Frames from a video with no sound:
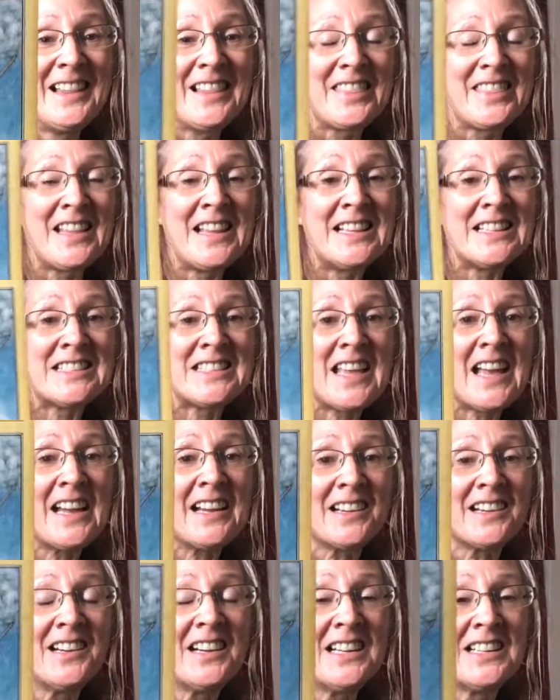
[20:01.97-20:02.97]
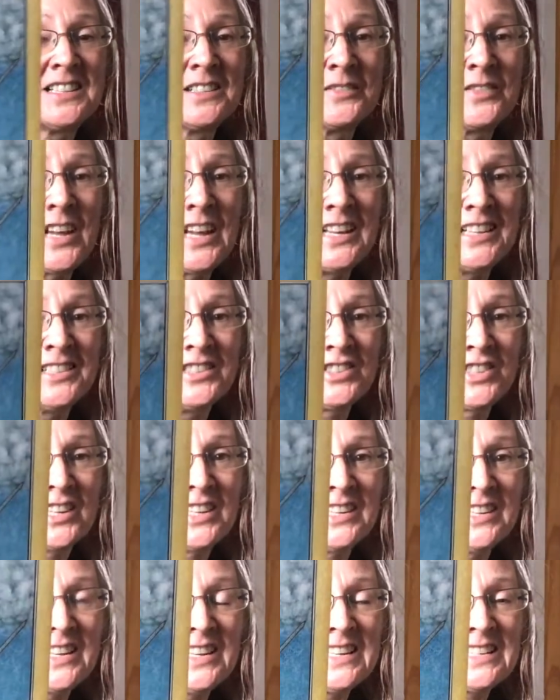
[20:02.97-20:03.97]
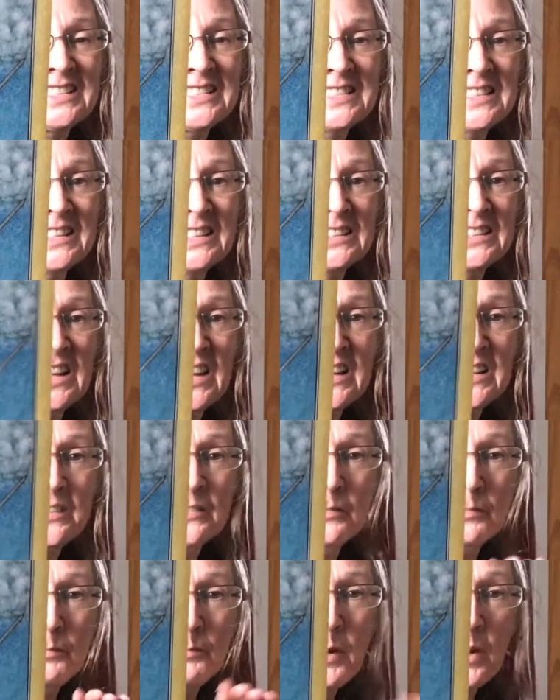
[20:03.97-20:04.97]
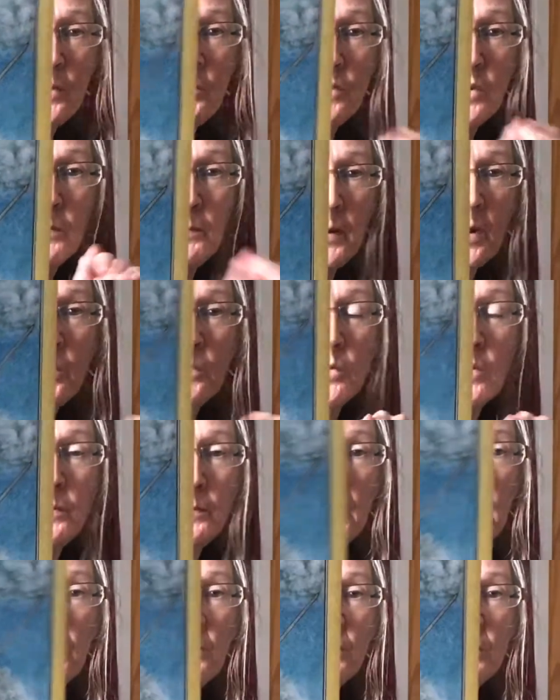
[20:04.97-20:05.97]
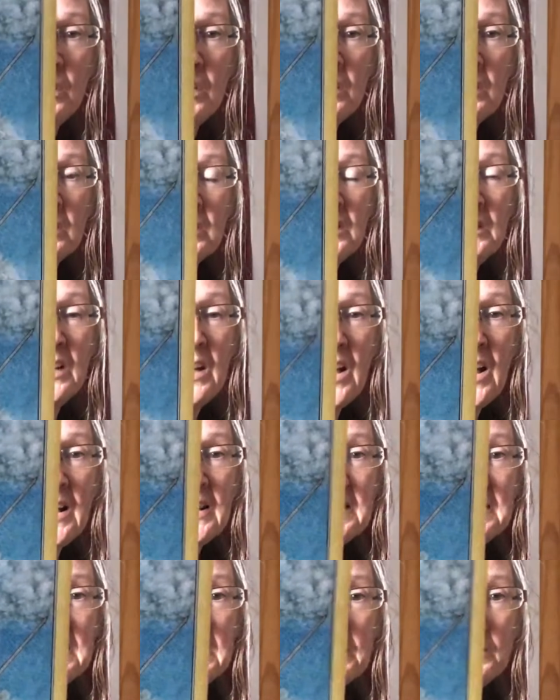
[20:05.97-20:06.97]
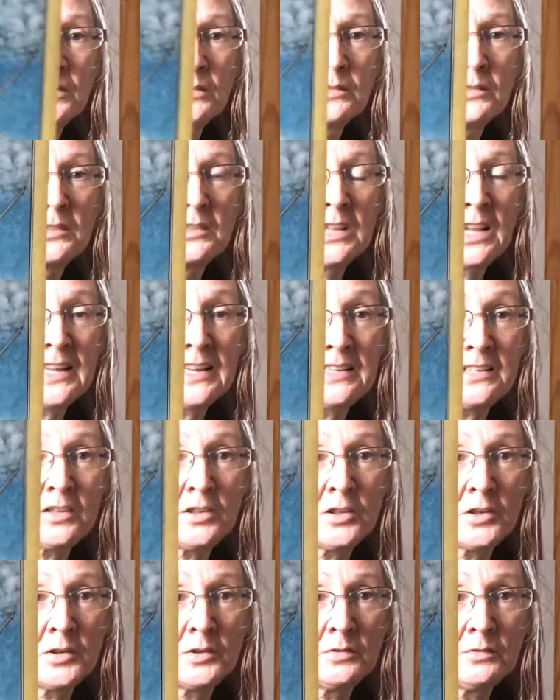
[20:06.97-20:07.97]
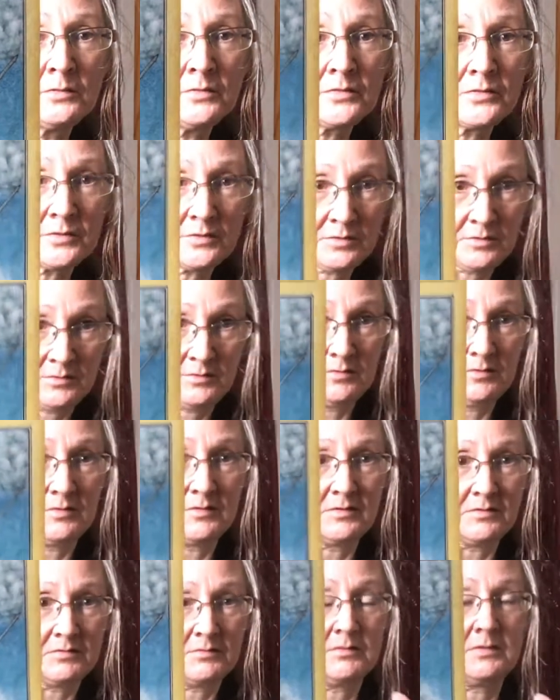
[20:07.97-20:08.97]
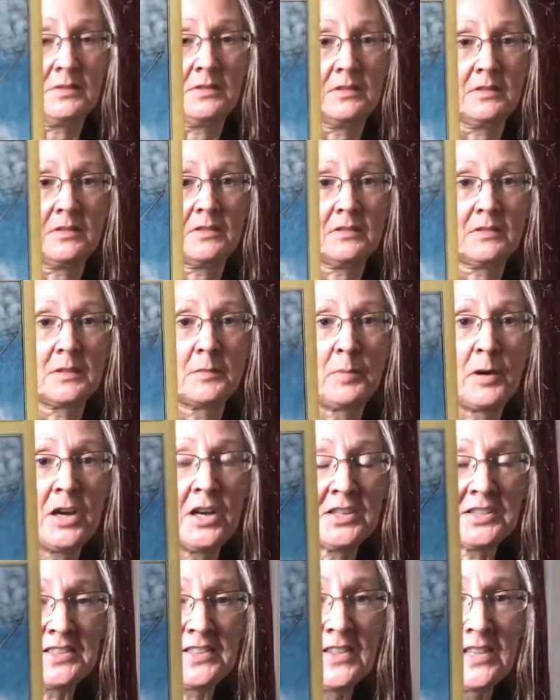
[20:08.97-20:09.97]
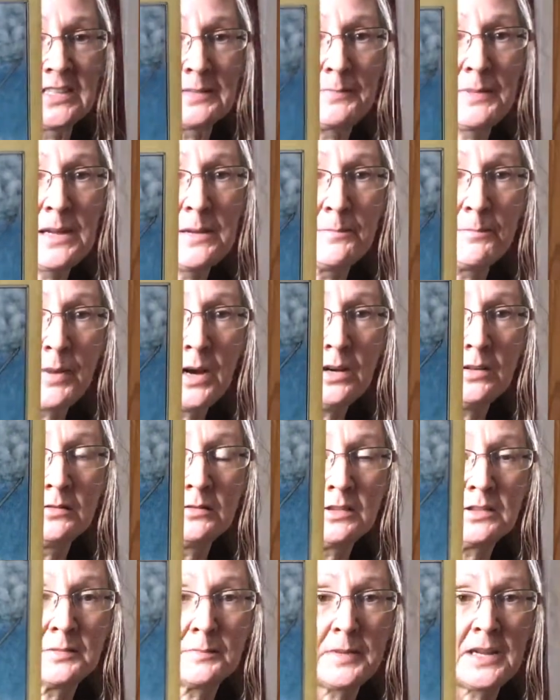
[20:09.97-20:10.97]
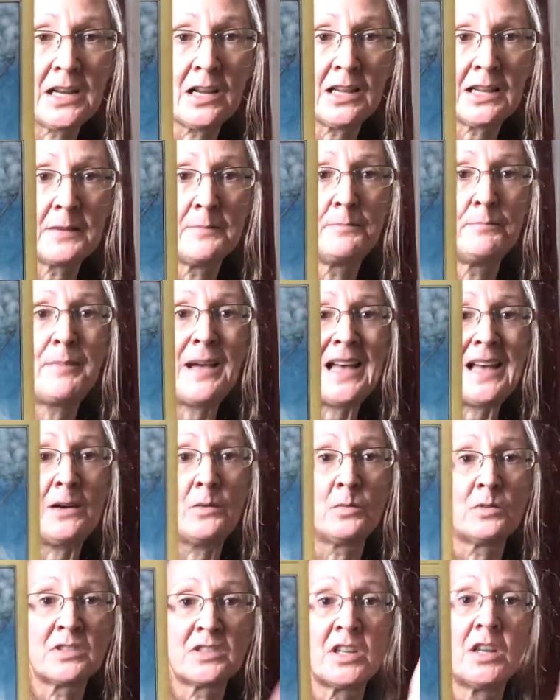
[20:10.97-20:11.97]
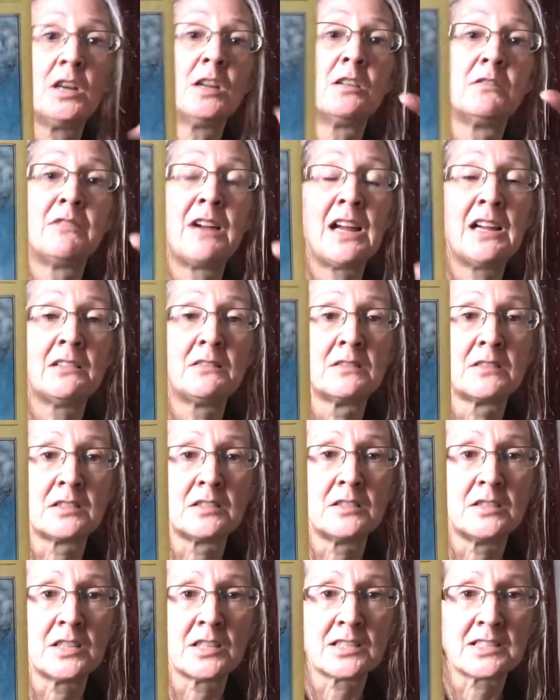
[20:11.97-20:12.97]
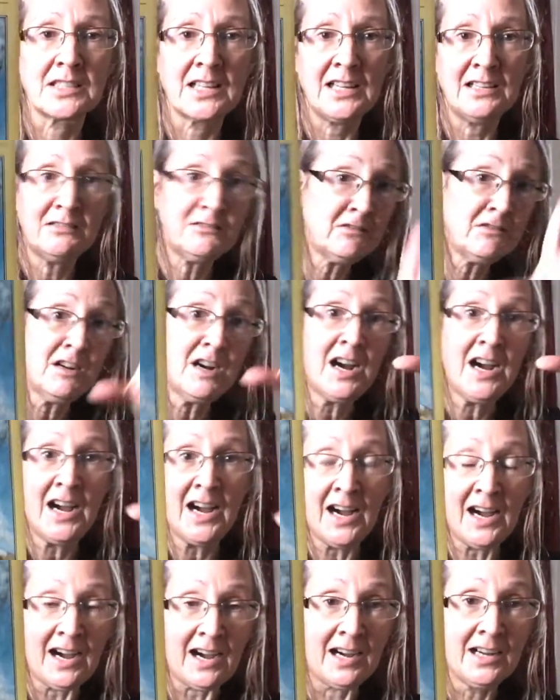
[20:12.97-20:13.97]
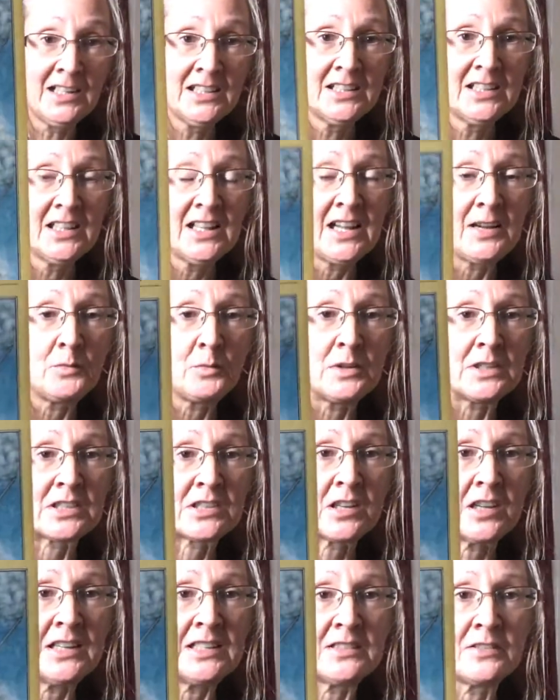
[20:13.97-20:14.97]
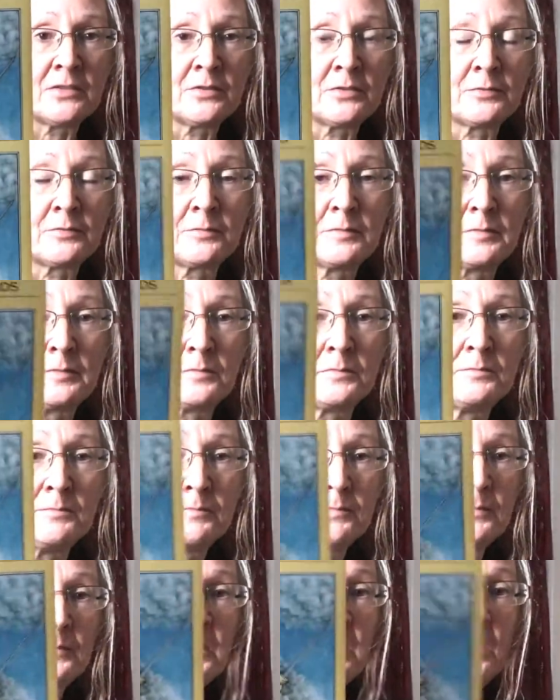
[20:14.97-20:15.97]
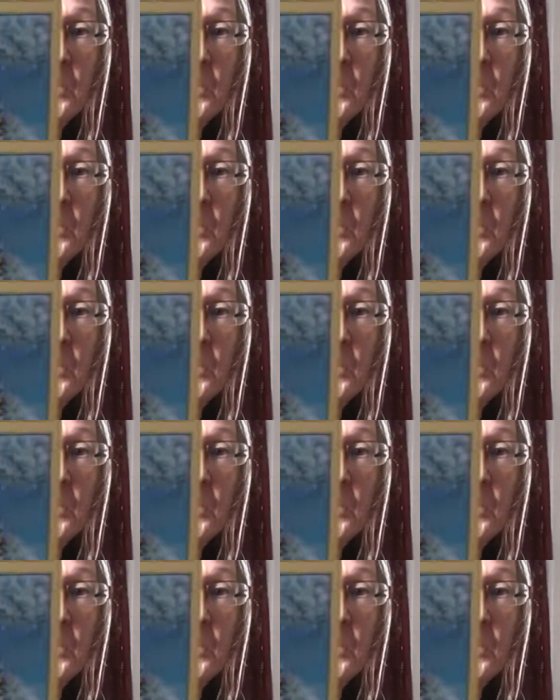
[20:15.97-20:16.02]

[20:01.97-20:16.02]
It's that kind of energy. It's the kind of poke, poke, poke until, like, you know, the person that's being poked, a bit like a bear, will turn around and just like rah, which kind of, you